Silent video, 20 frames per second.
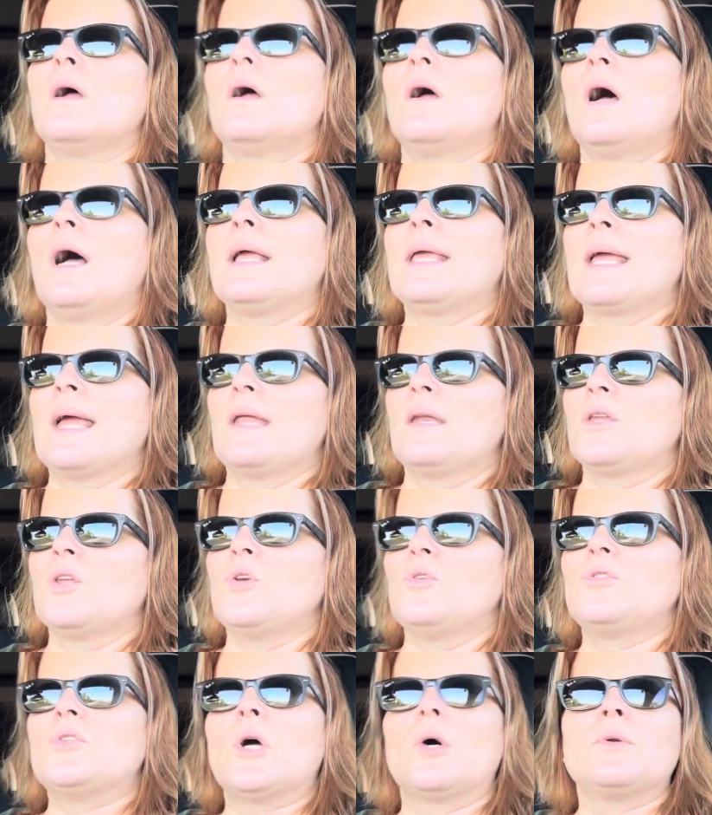Again,
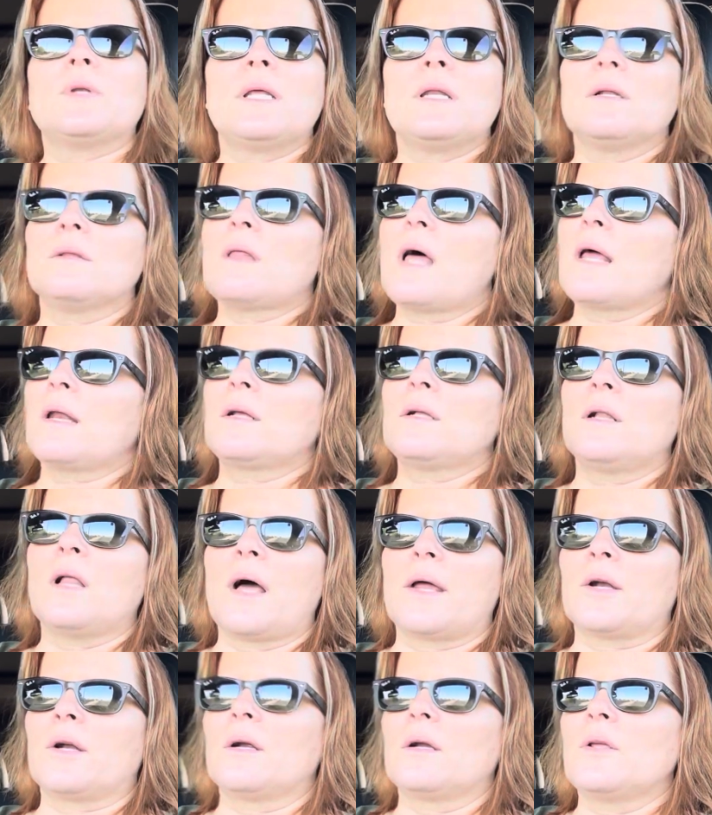you don't need a lot of
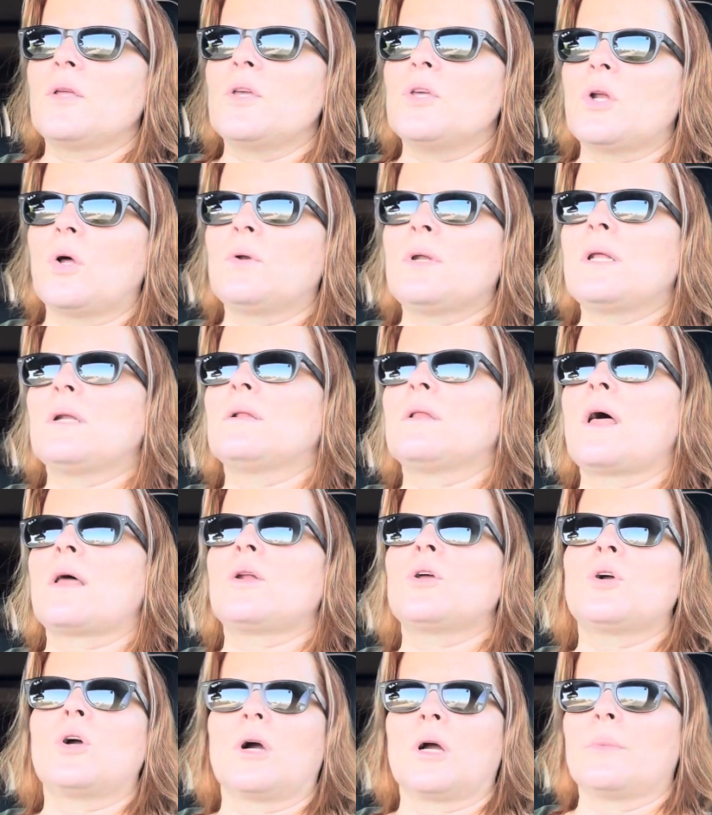clutter. You don't need a lot
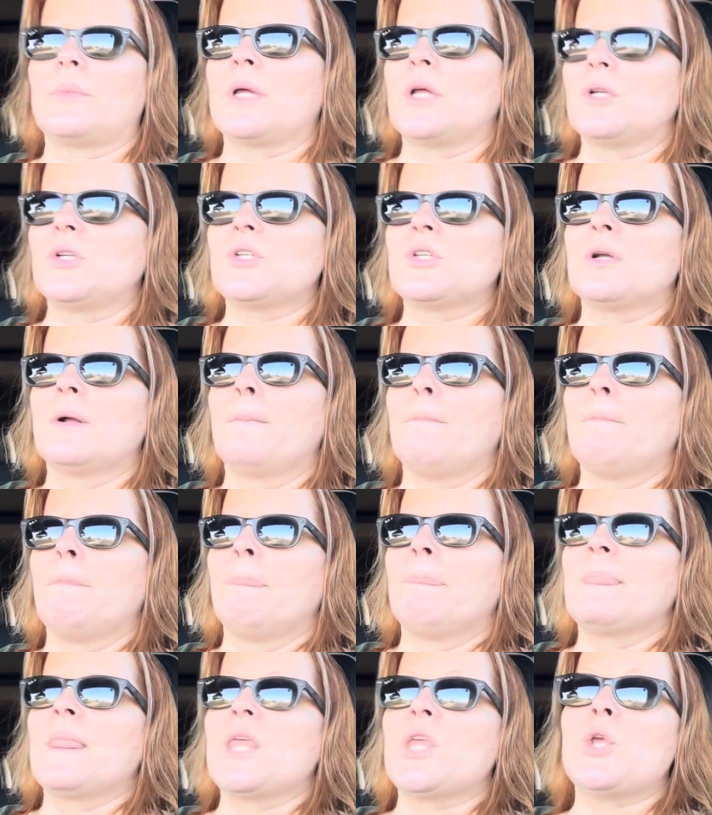of garbage.
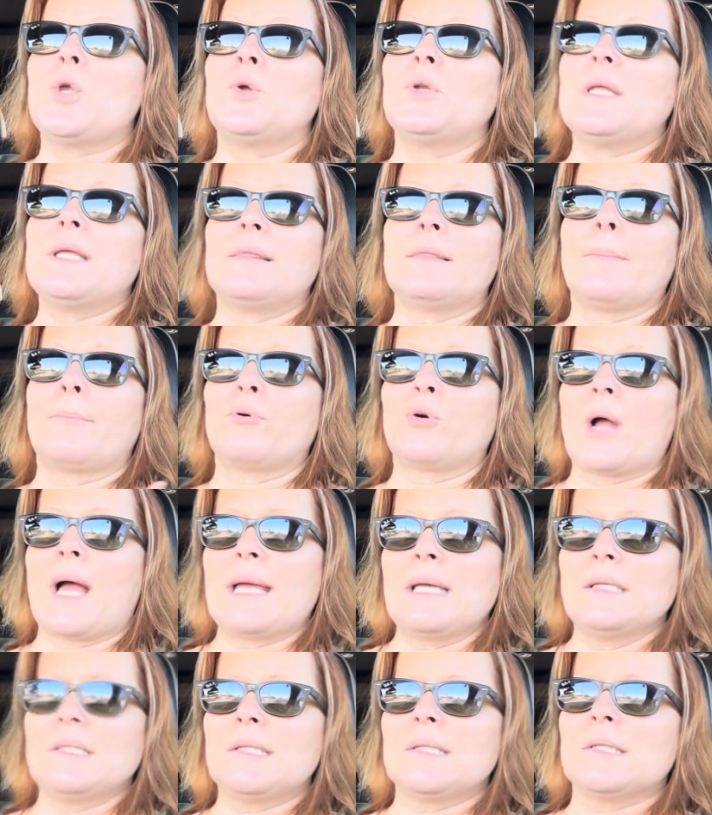You need the
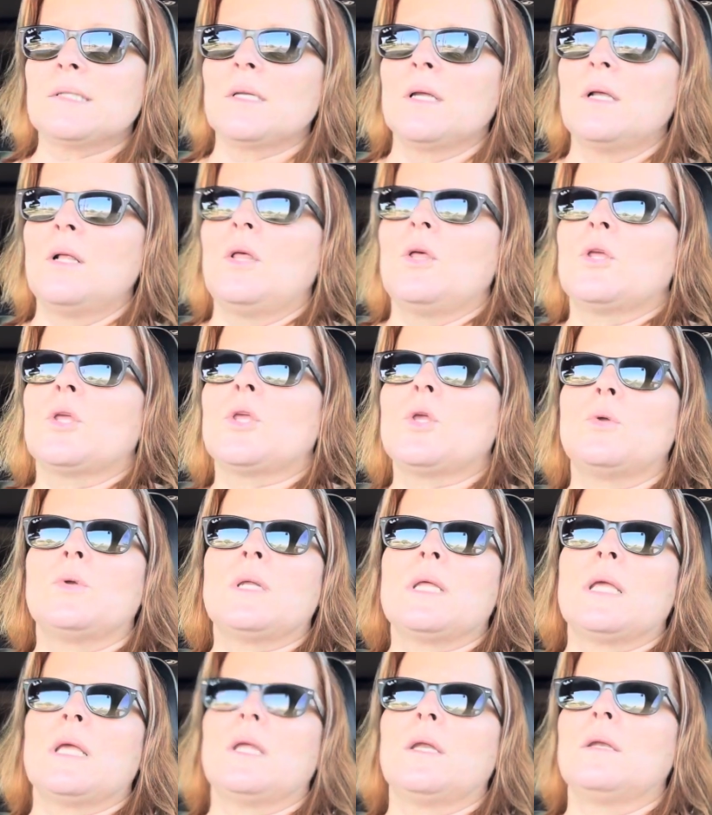price. You
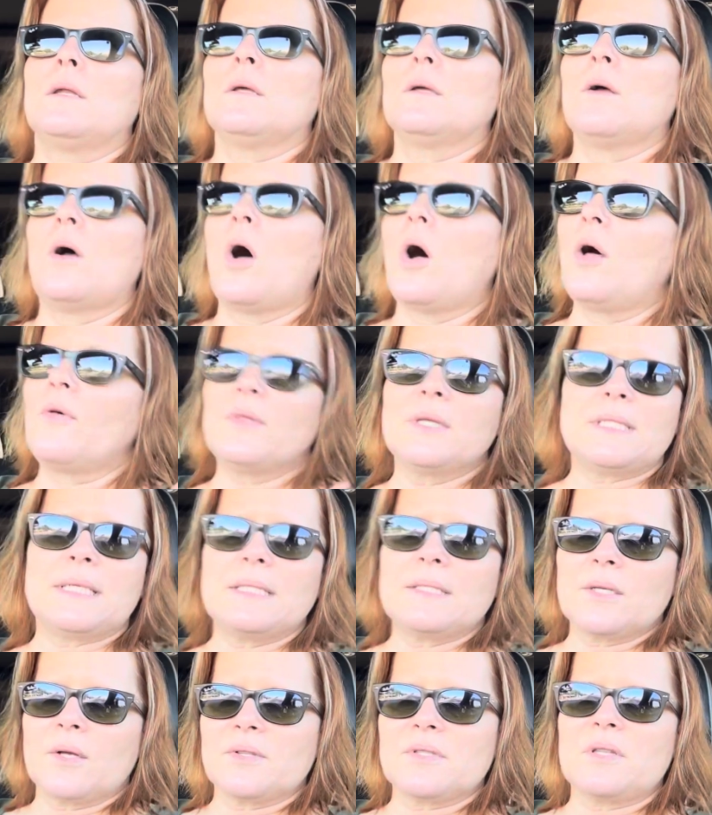need all the
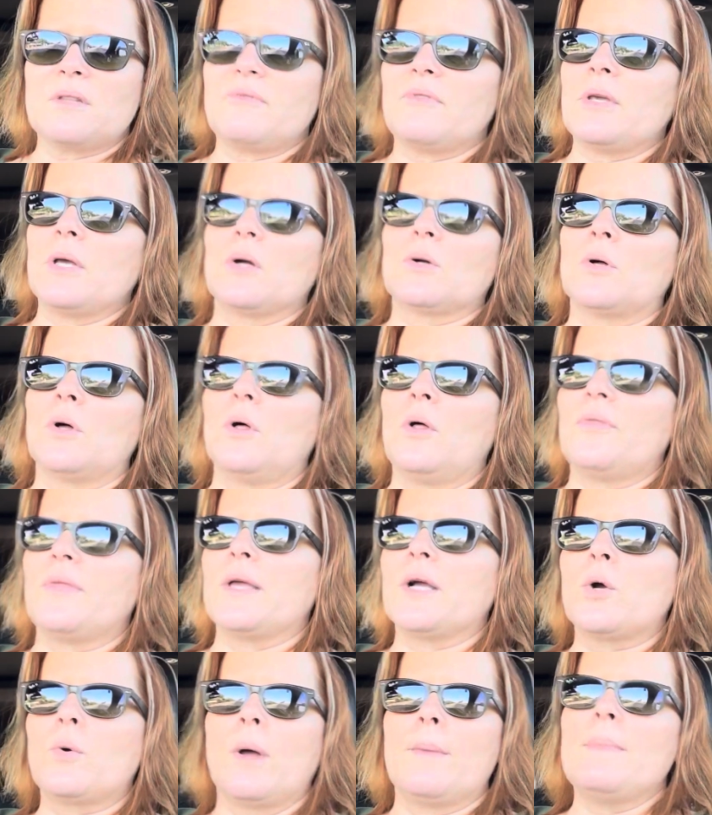details of the vehicle,
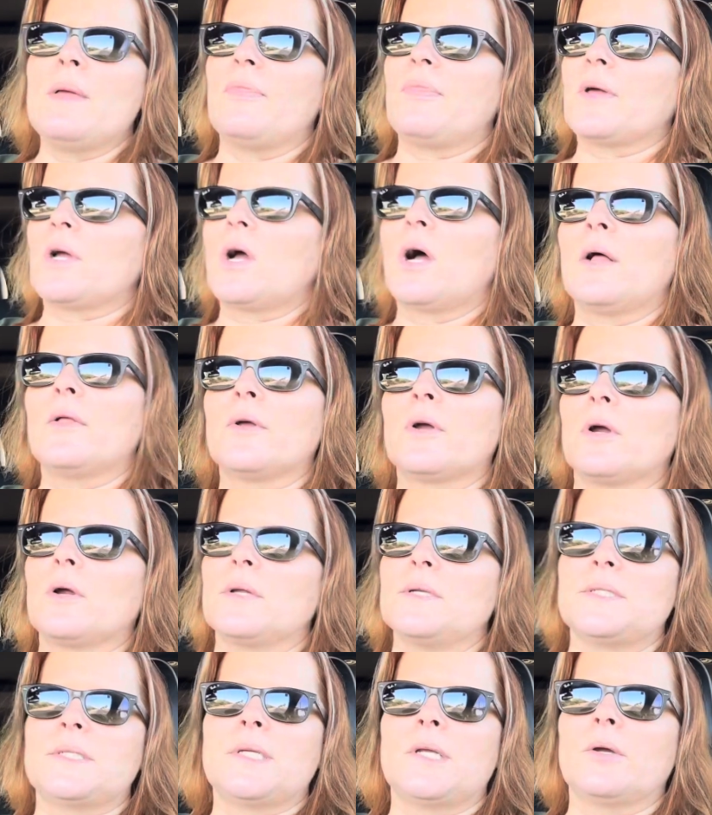the equipment, the color,
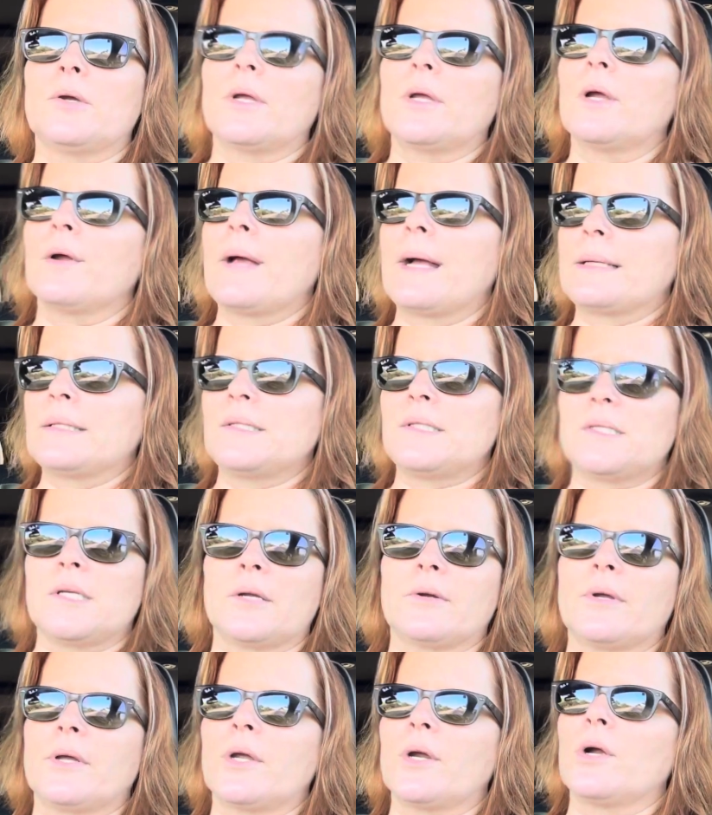interior,
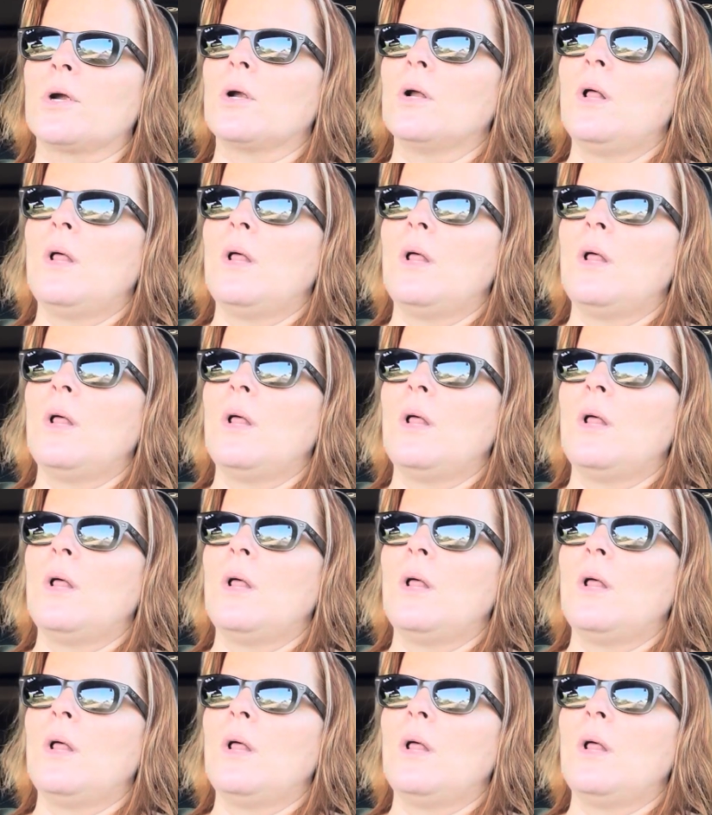exterior,